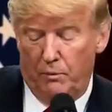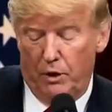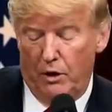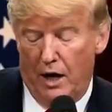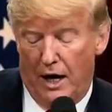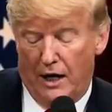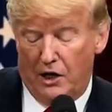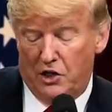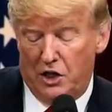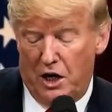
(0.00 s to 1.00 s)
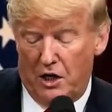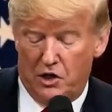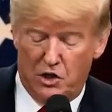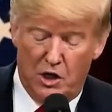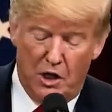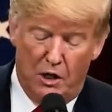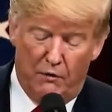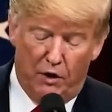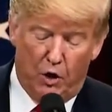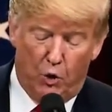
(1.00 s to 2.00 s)
the United States,
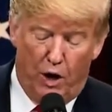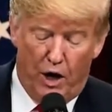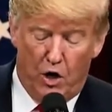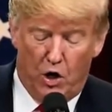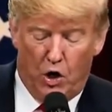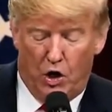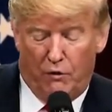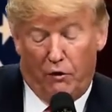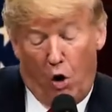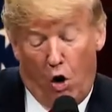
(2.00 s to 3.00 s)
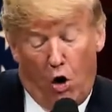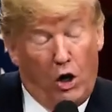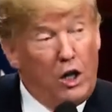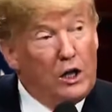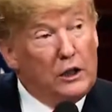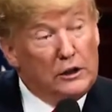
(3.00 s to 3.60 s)
for the greater good of all.